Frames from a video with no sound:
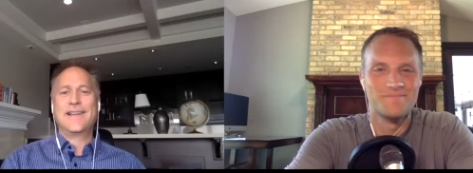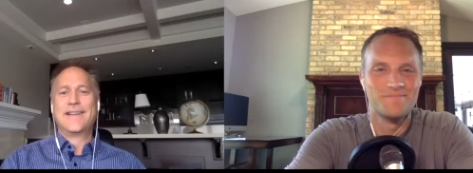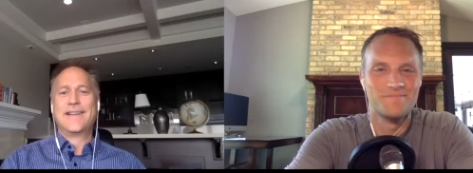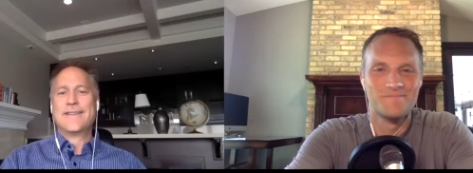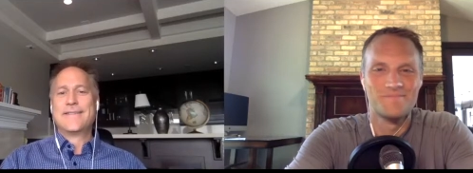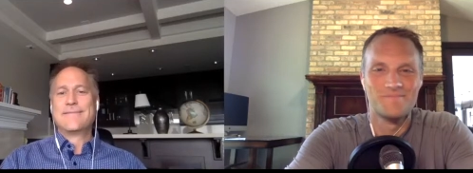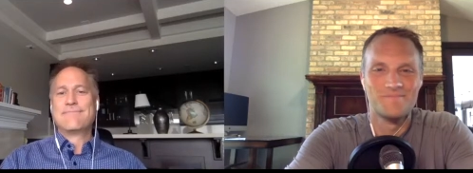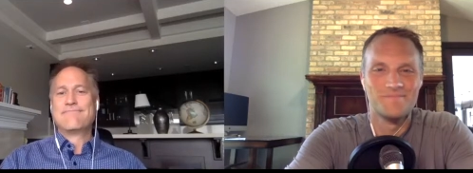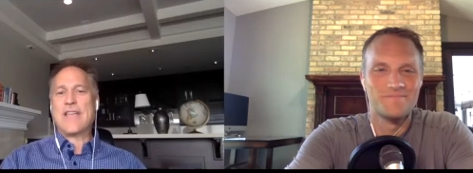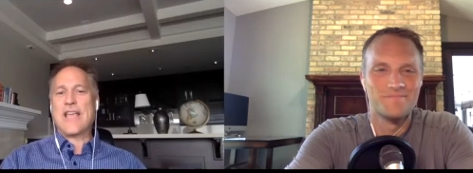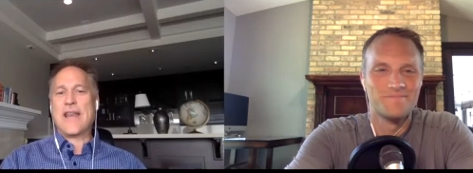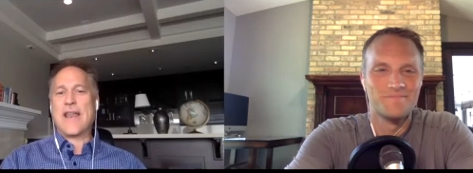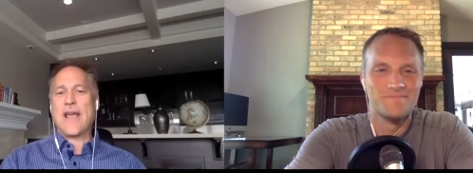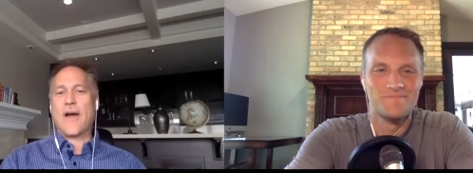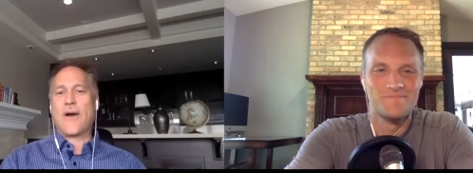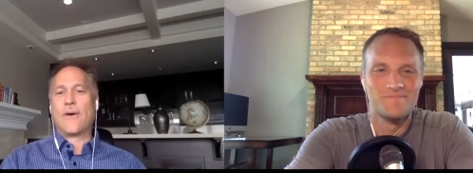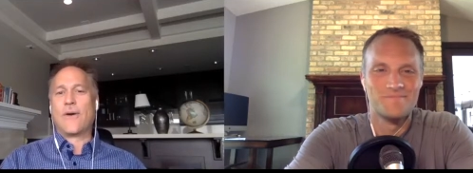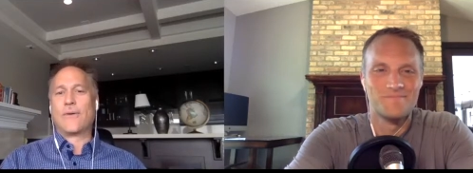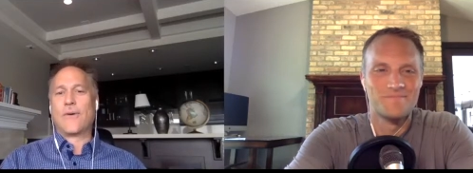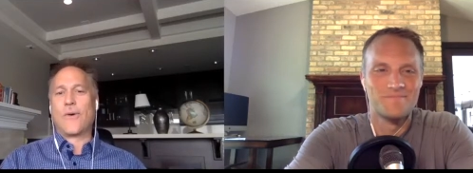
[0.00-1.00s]
Speaker 1: you know,
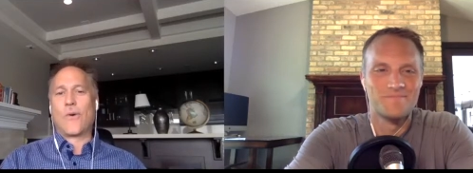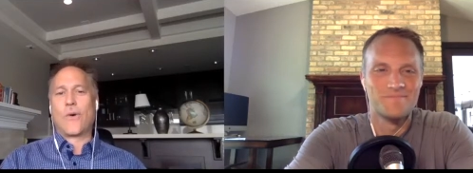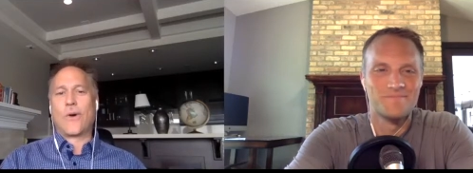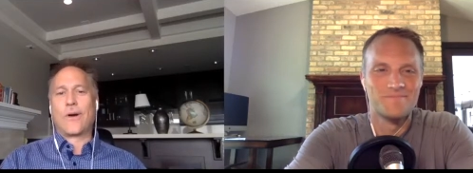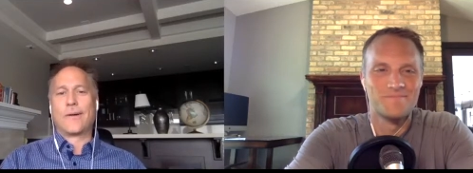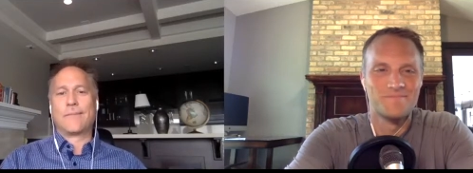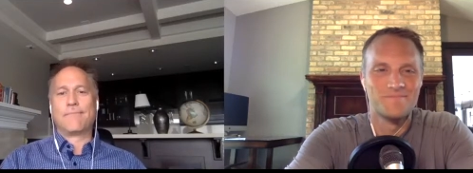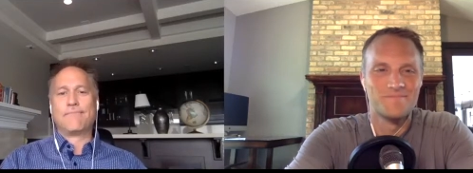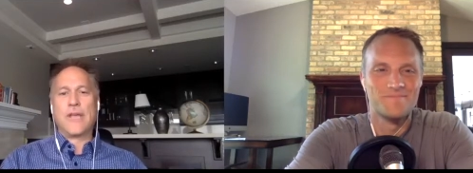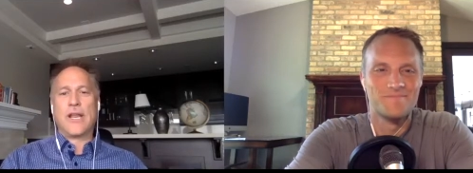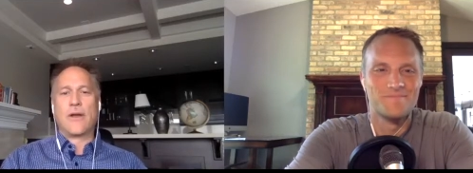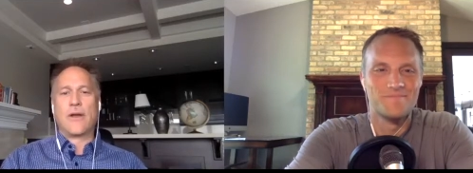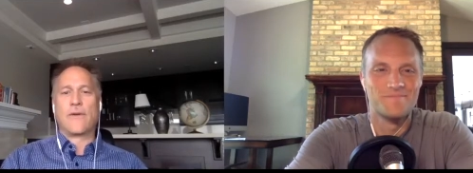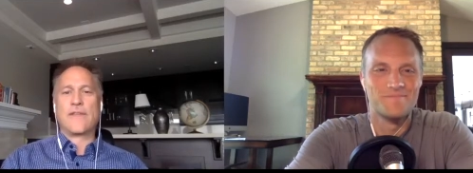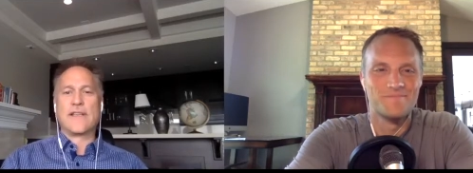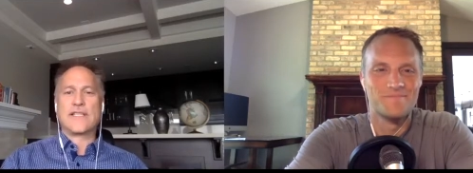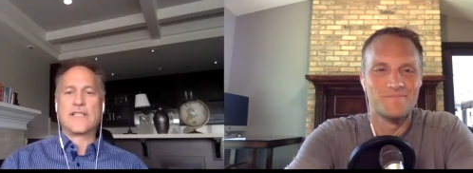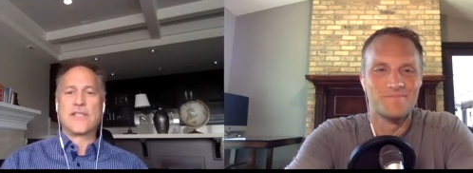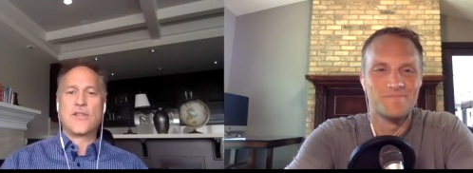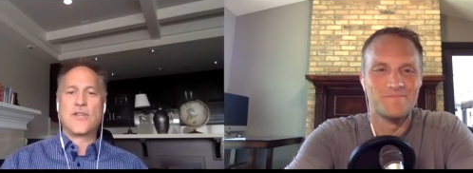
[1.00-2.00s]
or, you know,
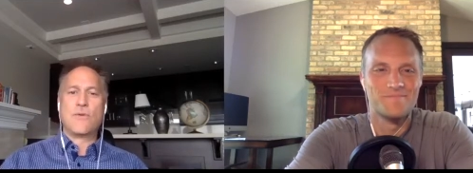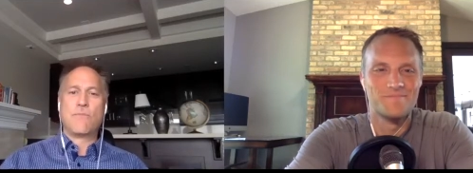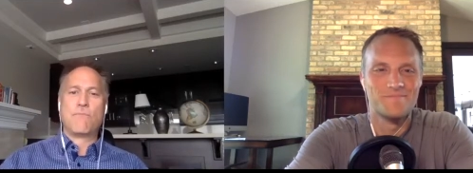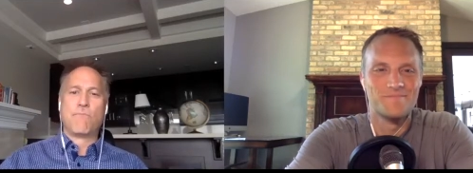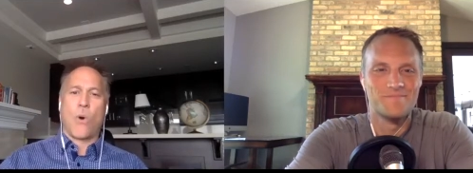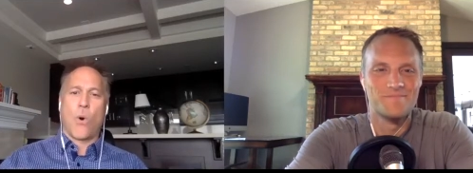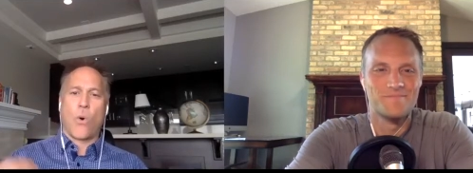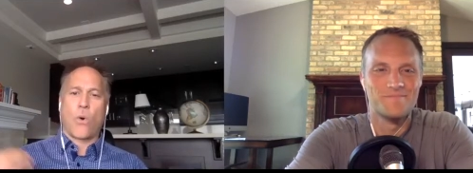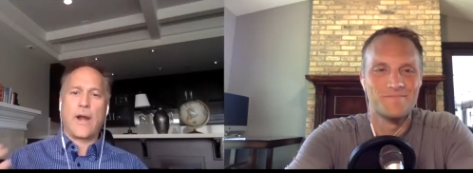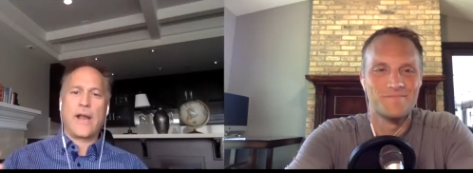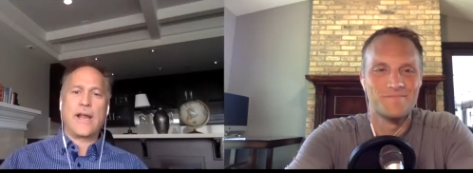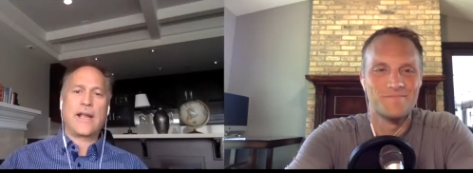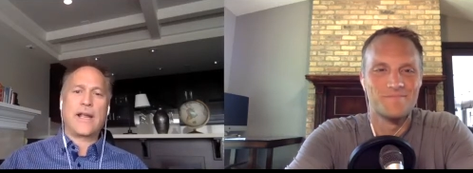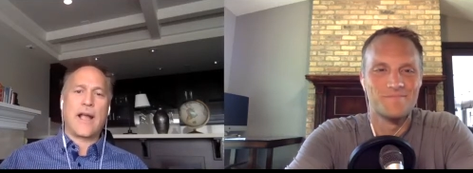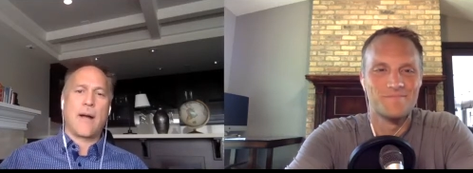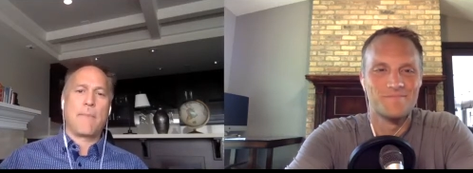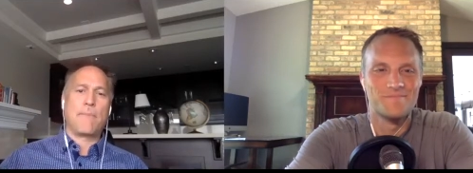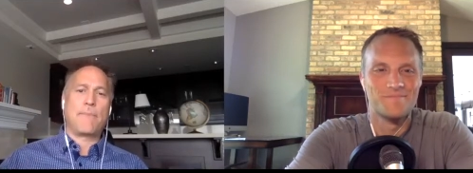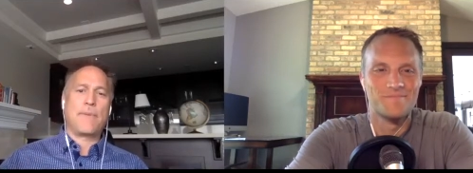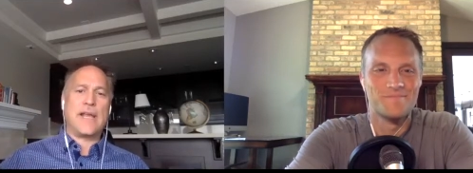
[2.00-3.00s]
this new boring
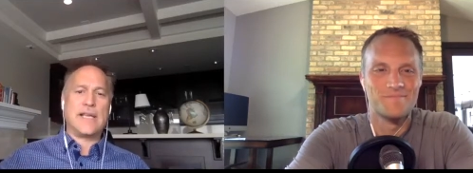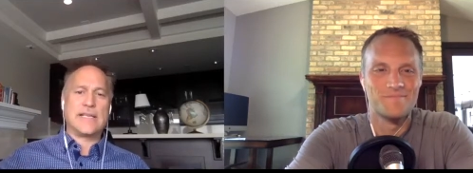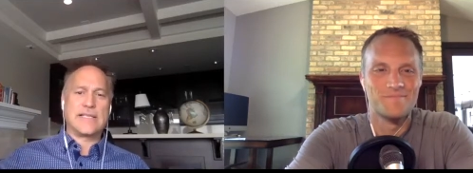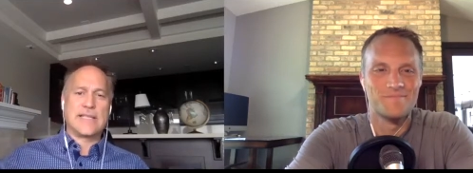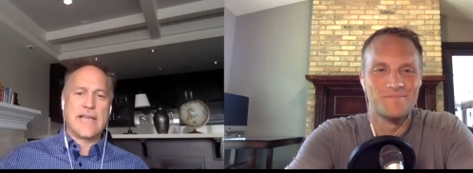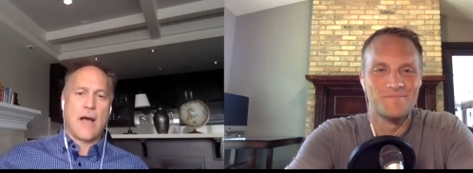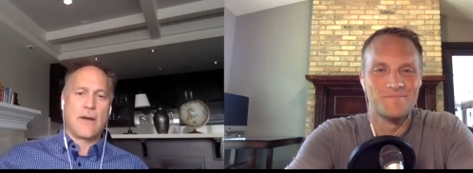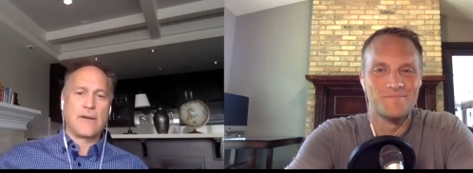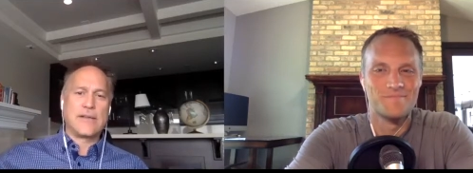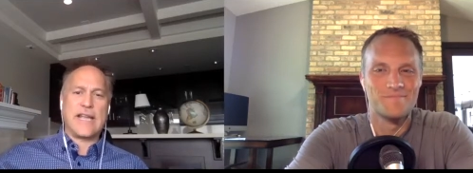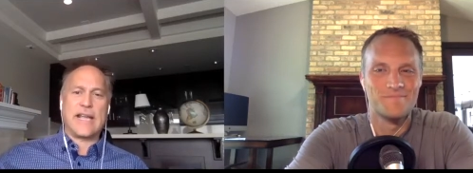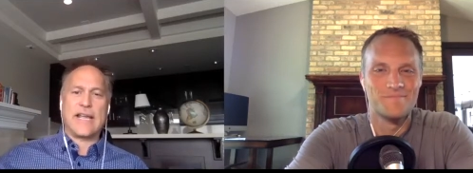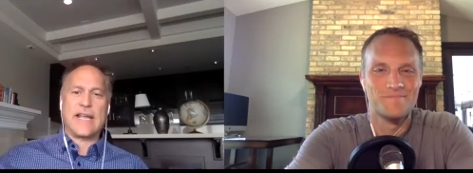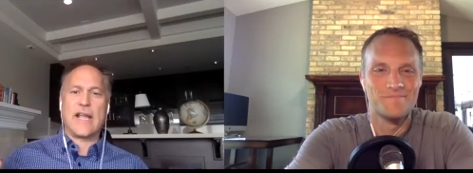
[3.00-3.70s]
company is now digging